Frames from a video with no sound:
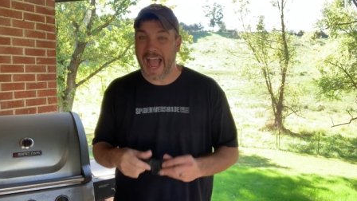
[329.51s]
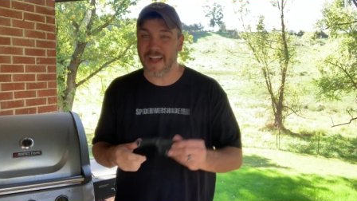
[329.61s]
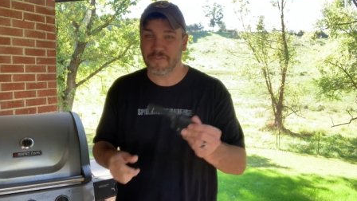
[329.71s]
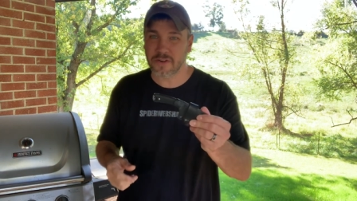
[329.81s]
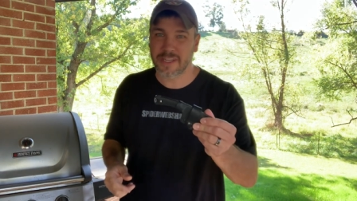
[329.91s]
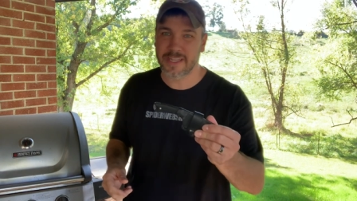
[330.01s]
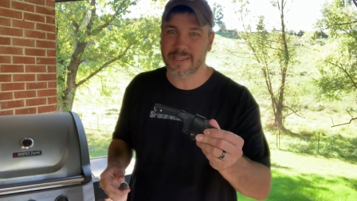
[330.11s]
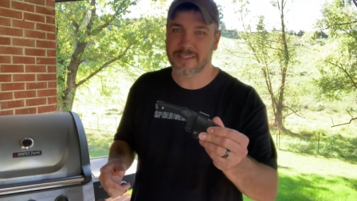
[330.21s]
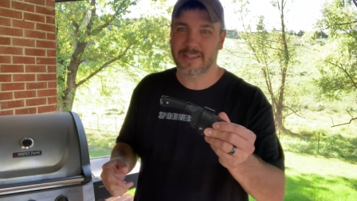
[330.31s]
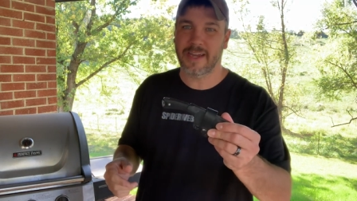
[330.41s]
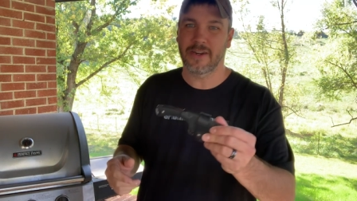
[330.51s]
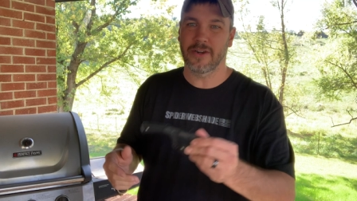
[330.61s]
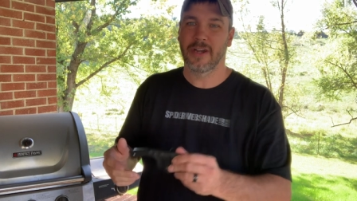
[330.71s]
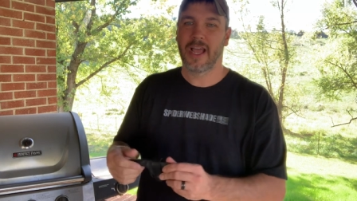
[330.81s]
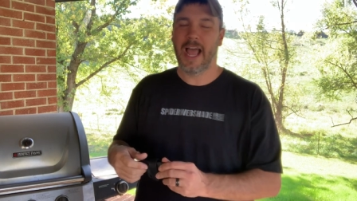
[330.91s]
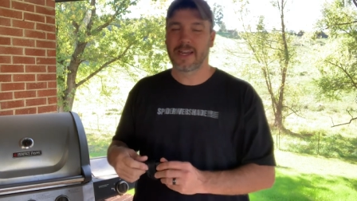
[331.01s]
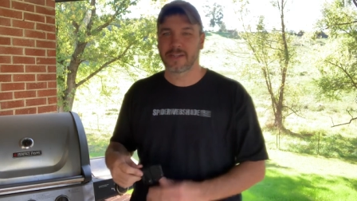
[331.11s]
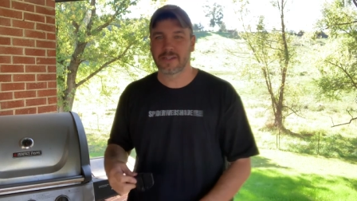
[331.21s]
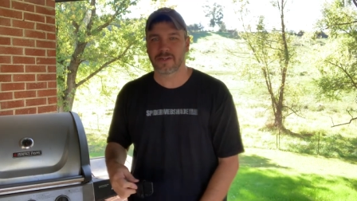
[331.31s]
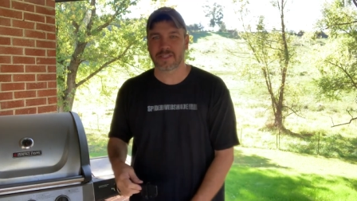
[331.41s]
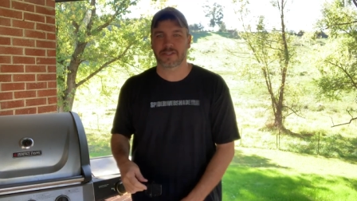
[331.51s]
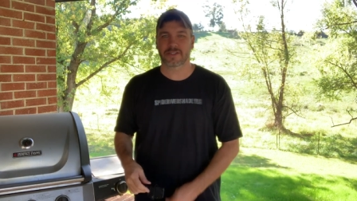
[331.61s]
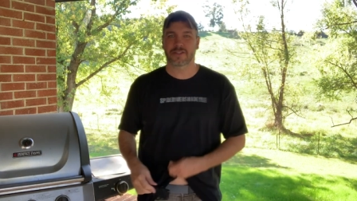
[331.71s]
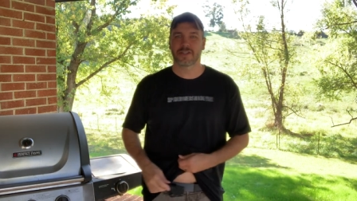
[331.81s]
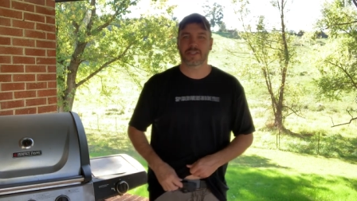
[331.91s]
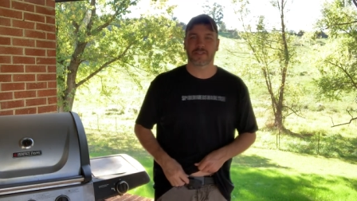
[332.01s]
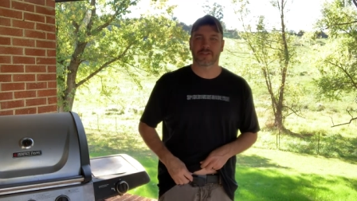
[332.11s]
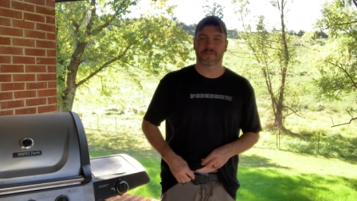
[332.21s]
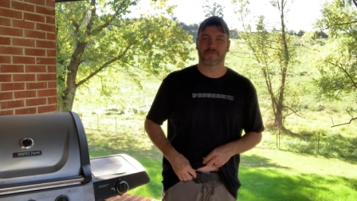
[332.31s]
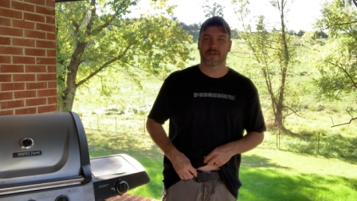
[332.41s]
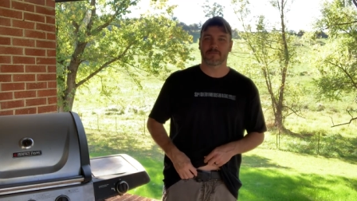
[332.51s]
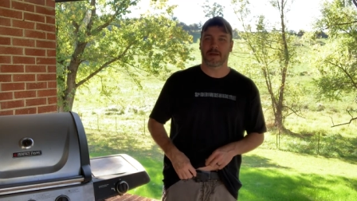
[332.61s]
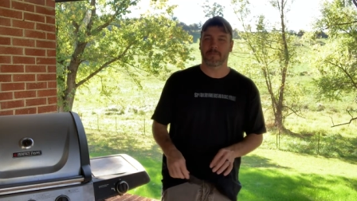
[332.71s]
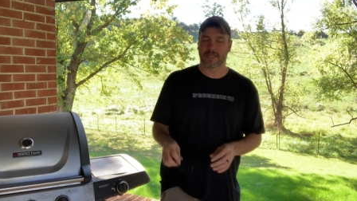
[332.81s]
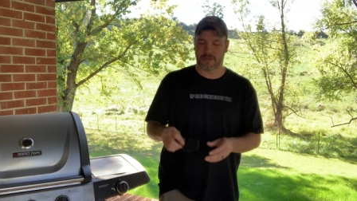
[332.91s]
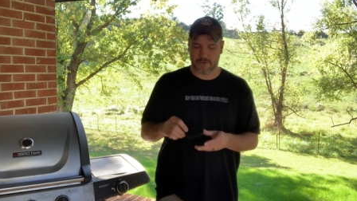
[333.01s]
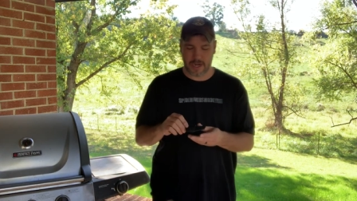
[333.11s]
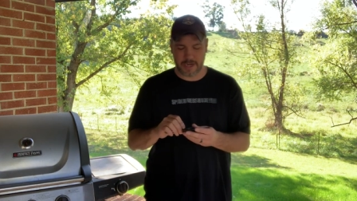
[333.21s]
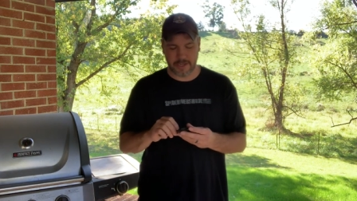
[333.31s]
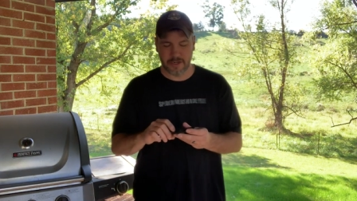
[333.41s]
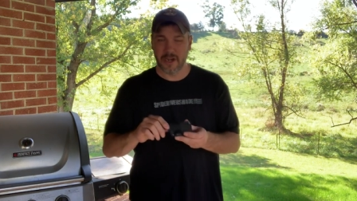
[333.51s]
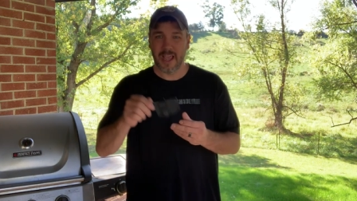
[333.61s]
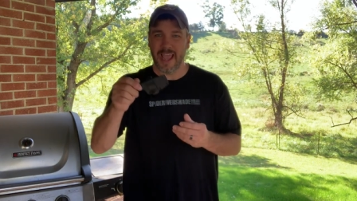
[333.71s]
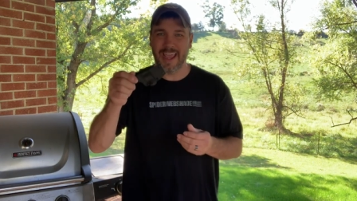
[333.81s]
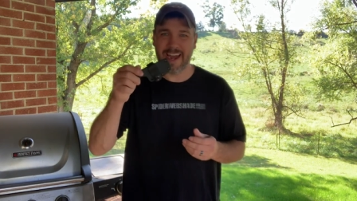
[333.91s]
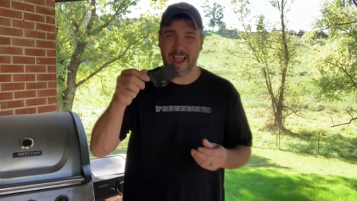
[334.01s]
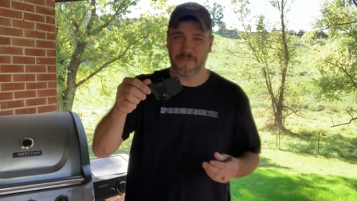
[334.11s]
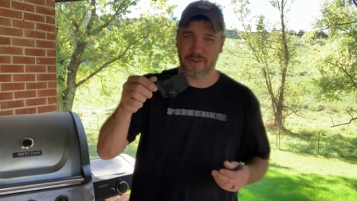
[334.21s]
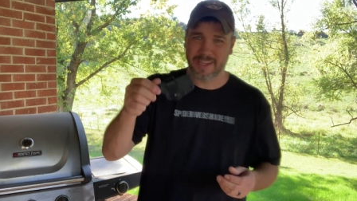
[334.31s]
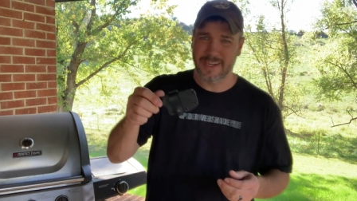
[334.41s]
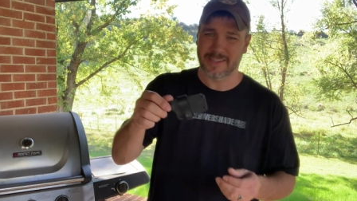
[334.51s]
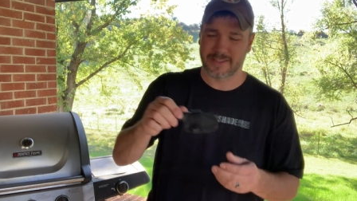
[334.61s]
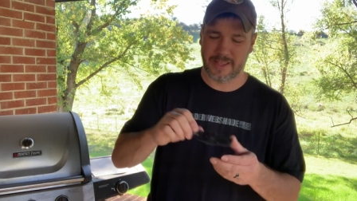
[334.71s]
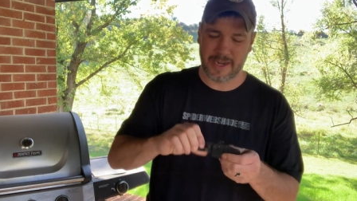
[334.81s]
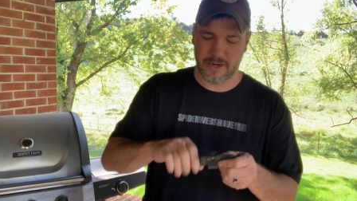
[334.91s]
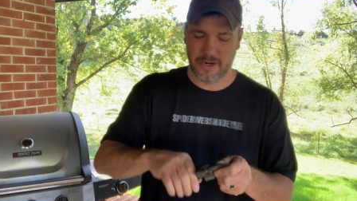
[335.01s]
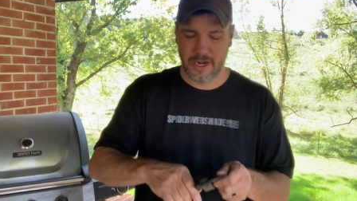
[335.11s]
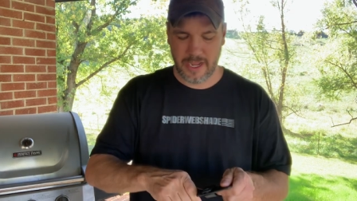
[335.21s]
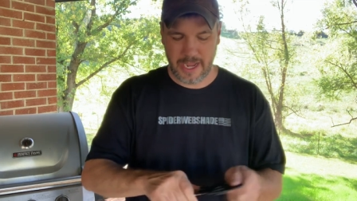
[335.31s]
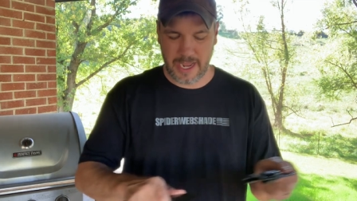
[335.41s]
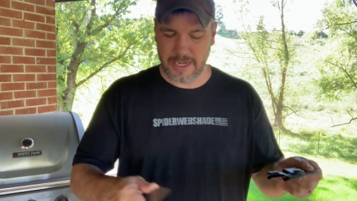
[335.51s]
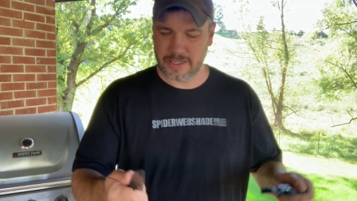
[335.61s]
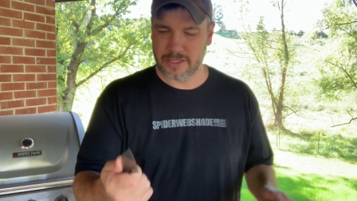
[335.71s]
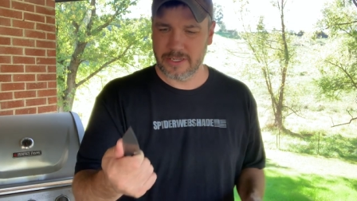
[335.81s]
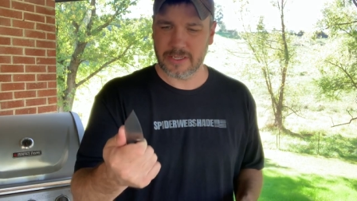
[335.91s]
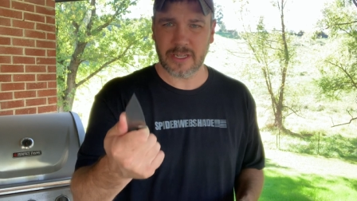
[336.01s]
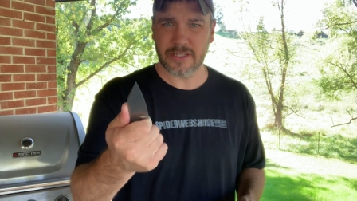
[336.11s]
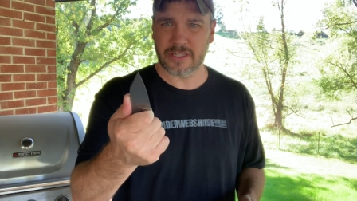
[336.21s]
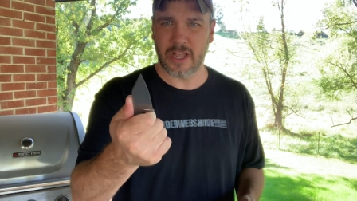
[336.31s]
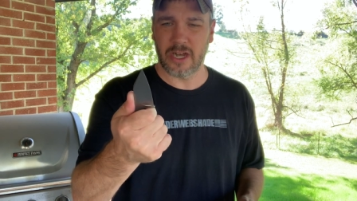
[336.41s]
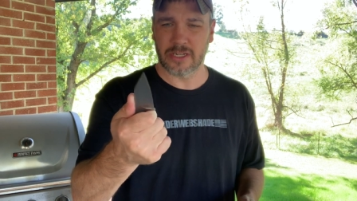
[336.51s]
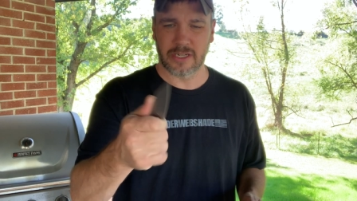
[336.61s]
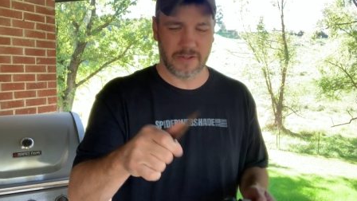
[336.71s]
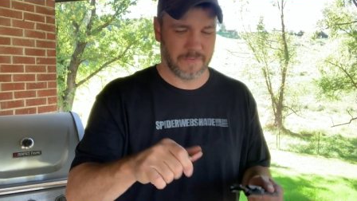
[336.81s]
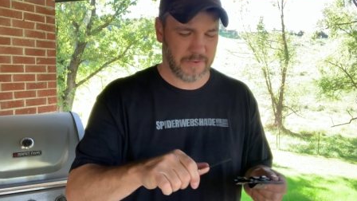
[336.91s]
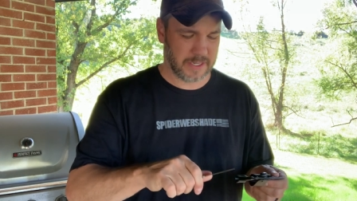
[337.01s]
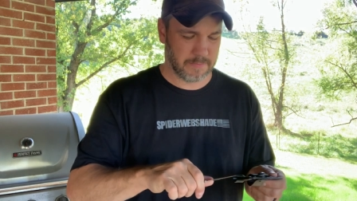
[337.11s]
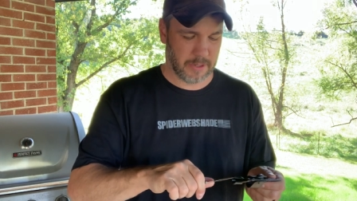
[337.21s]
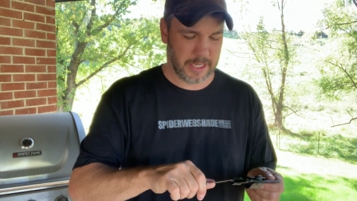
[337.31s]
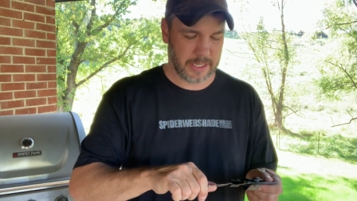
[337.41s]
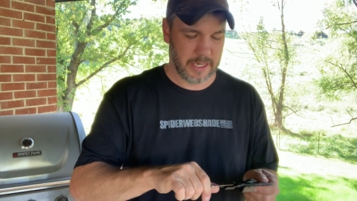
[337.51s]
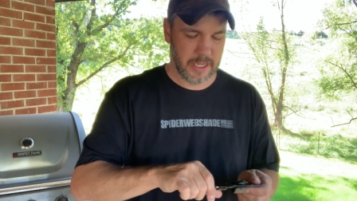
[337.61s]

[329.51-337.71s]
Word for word: I forget it's there. I literally just hook it to the front of my belt right here, and I forget it's there. And it's just a solid little fixed blade.